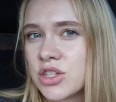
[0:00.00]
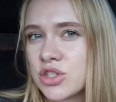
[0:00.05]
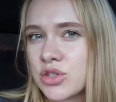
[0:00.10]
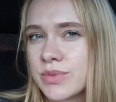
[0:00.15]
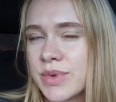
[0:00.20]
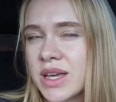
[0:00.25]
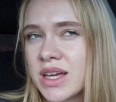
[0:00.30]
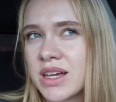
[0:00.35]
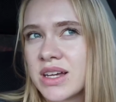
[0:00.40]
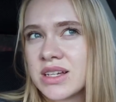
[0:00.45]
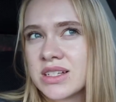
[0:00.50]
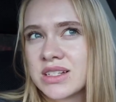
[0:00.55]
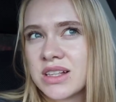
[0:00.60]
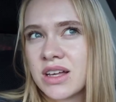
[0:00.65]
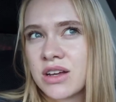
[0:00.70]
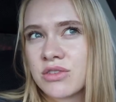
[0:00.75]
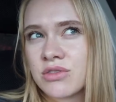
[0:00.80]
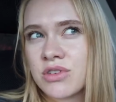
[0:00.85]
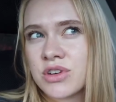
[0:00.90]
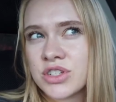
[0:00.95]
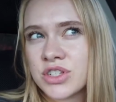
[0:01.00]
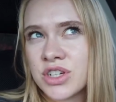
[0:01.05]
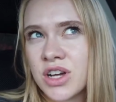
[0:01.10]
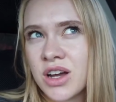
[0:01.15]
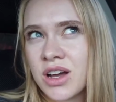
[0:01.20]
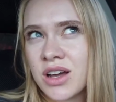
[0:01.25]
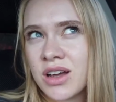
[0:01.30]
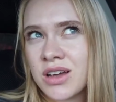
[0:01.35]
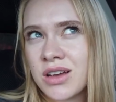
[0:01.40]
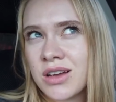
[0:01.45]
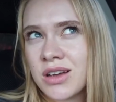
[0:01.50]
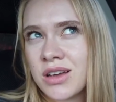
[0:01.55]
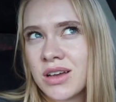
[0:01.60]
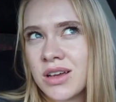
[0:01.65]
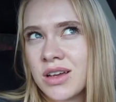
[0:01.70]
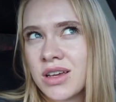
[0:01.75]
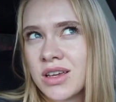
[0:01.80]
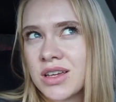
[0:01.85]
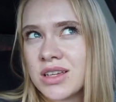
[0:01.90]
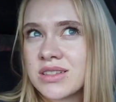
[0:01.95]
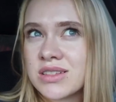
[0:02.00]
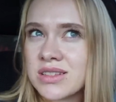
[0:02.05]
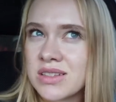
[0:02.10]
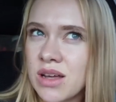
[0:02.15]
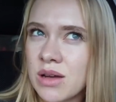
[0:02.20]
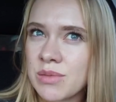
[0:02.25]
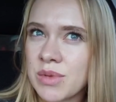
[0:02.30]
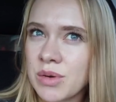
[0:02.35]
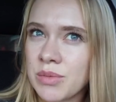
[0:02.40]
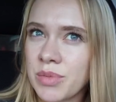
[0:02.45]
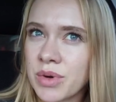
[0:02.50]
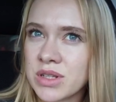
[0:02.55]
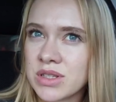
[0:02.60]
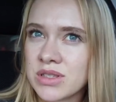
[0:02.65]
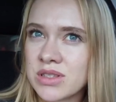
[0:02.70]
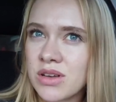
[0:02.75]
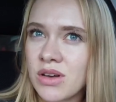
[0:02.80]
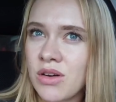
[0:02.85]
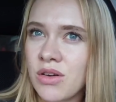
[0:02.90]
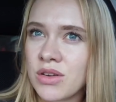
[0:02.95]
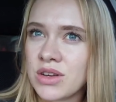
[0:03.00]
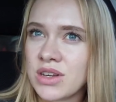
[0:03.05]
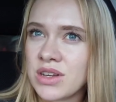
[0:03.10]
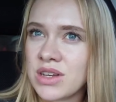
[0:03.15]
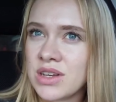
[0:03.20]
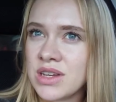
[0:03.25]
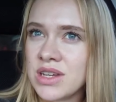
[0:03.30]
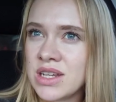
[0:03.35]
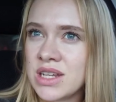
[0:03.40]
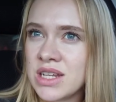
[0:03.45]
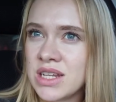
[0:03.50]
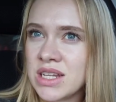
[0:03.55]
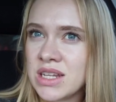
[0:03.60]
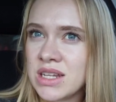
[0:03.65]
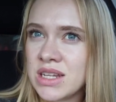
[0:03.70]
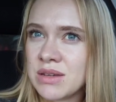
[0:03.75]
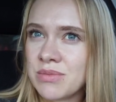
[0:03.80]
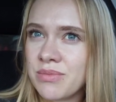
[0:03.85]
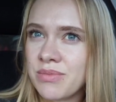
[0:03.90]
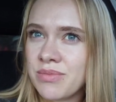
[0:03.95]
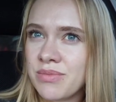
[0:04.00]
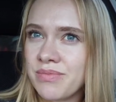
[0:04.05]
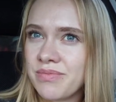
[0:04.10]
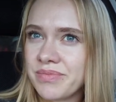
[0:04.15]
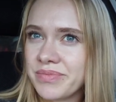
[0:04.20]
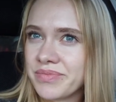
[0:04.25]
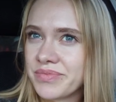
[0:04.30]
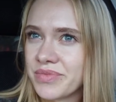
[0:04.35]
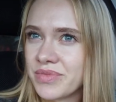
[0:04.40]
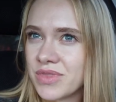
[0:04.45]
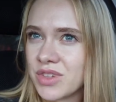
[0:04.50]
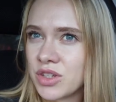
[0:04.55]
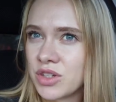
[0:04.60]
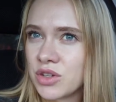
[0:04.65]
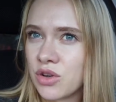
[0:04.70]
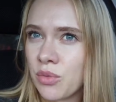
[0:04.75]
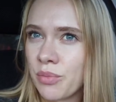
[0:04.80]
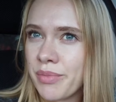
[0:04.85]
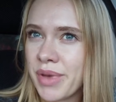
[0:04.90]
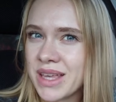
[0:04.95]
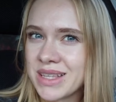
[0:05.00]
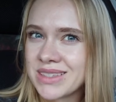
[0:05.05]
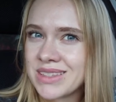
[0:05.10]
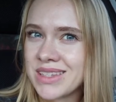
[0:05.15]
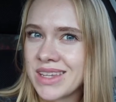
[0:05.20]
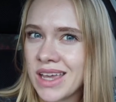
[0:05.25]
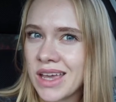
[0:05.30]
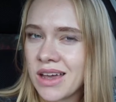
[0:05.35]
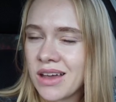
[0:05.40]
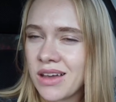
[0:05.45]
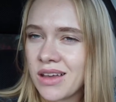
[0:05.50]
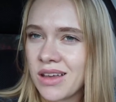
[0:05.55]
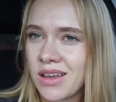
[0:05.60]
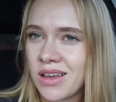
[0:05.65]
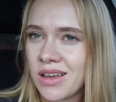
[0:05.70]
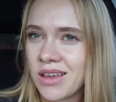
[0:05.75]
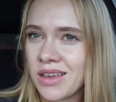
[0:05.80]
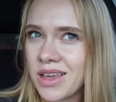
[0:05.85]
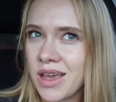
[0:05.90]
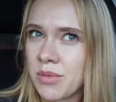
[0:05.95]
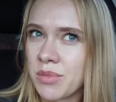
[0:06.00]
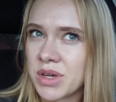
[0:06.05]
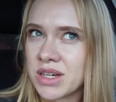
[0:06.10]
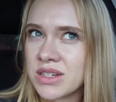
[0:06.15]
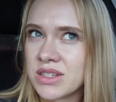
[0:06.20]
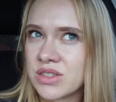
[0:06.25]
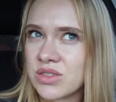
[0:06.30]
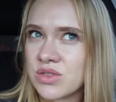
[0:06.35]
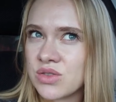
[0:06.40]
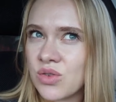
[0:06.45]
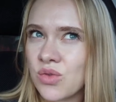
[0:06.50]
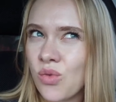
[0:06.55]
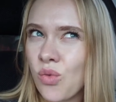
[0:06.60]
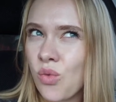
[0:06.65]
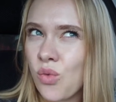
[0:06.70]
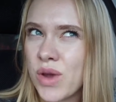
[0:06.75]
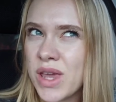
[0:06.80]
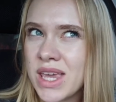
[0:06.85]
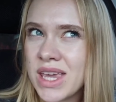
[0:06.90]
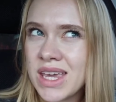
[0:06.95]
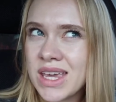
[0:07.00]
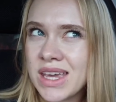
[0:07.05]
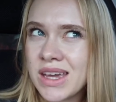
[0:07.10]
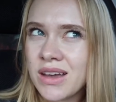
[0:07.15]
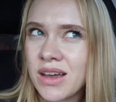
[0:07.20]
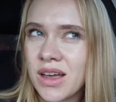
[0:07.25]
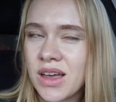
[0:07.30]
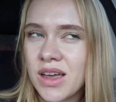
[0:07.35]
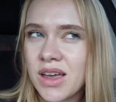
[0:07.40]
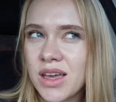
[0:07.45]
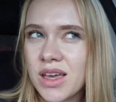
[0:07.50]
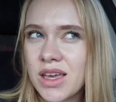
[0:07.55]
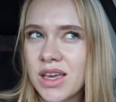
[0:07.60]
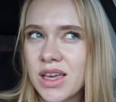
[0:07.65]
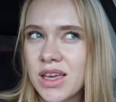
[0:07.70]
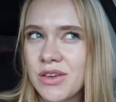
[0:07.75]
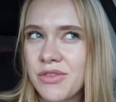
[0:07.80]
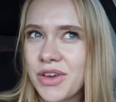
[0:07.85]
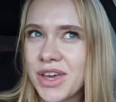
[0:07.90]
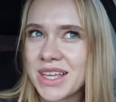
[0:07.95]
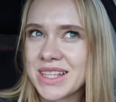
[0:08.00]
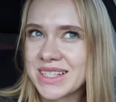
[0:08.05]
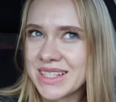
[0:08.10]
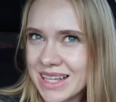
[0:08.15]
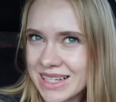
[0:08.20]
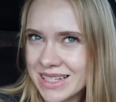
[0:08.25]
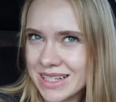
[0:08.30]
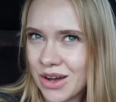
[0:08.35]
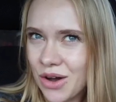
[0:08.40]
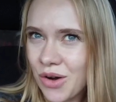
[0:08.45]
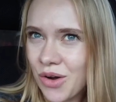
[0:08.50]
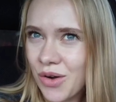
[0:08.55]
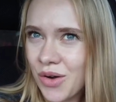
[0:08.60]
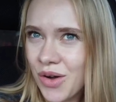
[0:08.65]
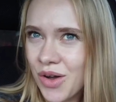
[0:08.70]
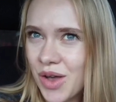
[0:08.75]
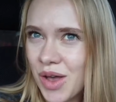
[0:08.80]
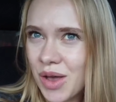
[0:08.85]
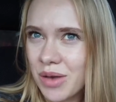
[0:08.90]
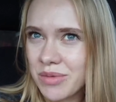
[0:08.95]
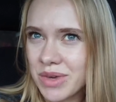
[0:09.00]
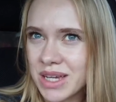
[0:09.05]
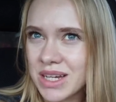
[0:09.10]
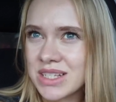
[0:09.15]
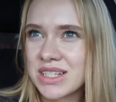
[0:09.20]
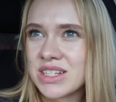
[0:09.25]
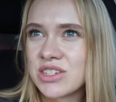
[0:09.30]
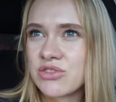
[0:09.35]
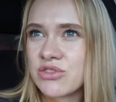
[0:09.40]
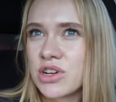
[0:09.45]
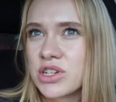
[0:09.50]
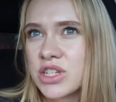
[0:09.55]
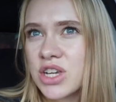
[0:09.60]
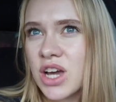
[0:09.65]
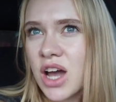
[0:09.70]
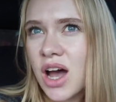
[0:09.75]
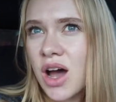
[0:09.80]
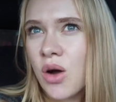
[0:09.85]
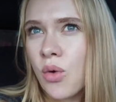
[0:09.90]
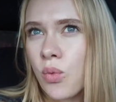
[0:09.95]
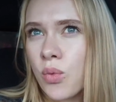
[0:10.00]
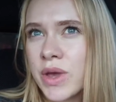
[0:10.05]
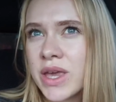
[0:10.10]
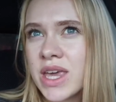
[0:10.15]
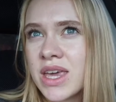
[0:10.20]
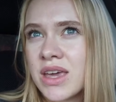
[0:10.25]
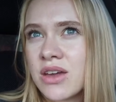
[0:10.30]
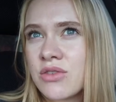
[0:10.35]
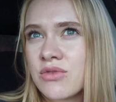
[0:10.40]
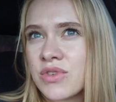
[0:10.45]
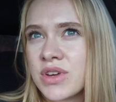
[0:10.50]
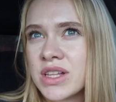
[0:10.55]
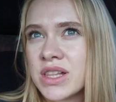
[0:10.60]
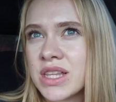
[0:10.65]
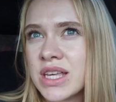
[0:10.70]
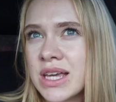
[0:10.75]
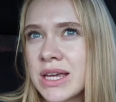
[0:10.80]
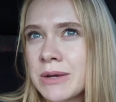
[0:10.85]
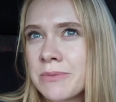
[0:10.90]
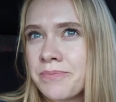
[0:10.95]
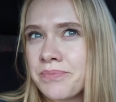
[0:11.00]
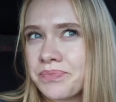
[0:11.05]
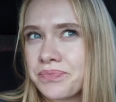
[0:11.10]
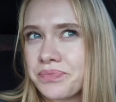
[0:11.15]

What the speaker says: Jamaica is like Russia in summer, but on the, you know, best day. Yeah, because if you can say so, because in Russia, we really,